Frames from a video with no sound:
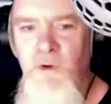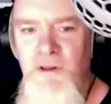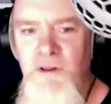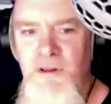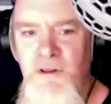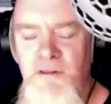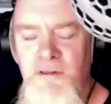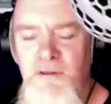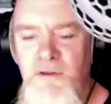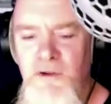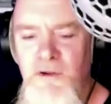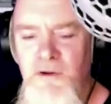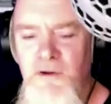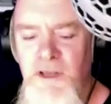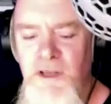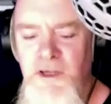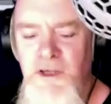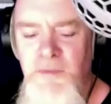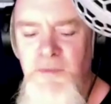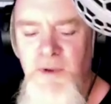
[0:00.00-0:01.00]
of the good
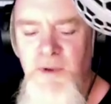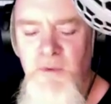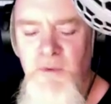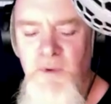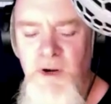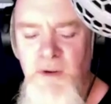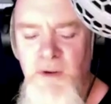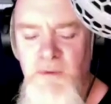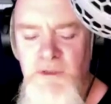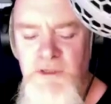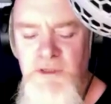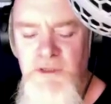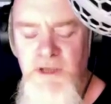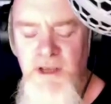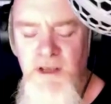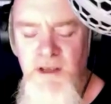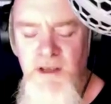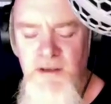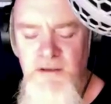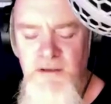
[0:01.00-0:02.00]
things about when I was
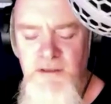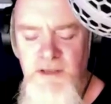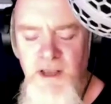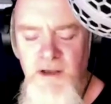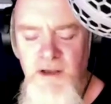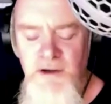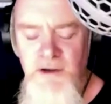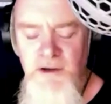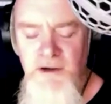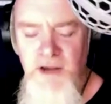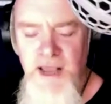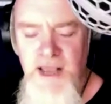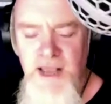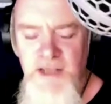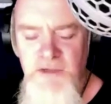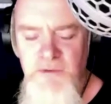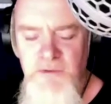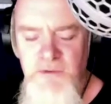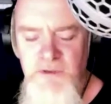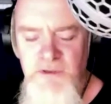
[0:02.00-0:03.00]
starting at
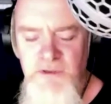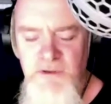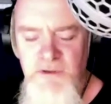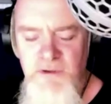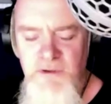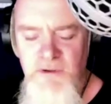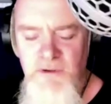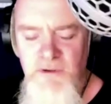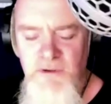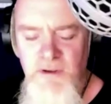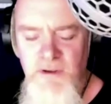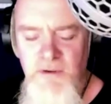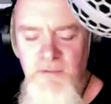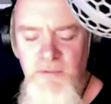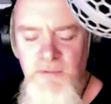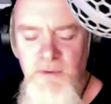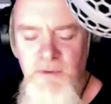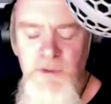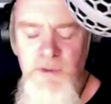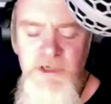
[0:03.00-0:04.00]
Nats was
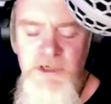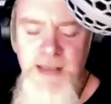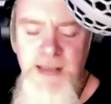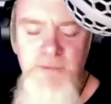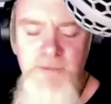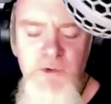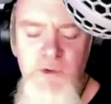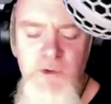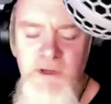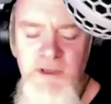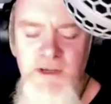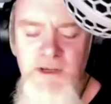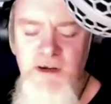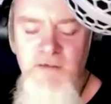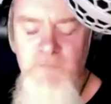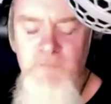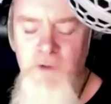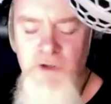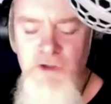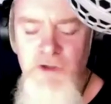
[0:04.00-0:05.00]
there was times when I didn't
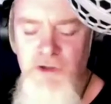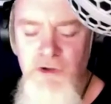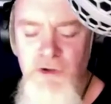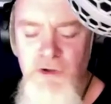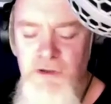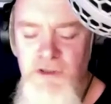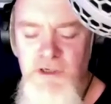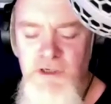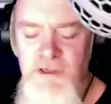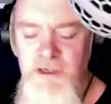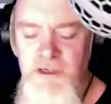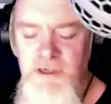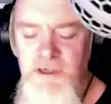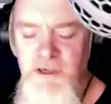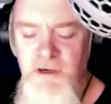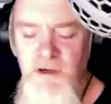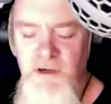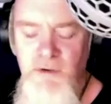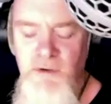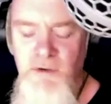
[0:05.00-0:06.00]
have much to do as an
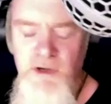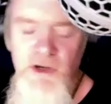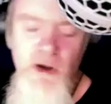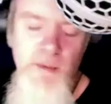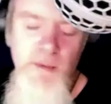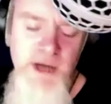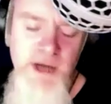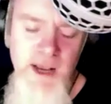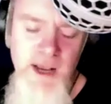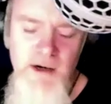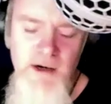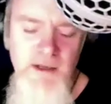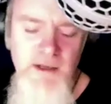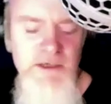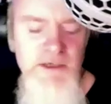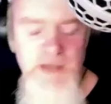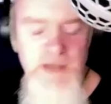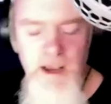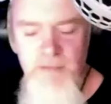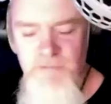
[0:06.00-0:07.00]
assistant. You come in early,
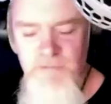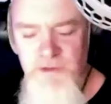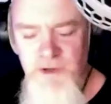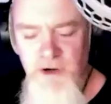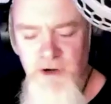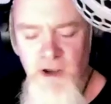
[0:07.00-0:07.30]
you'd set everything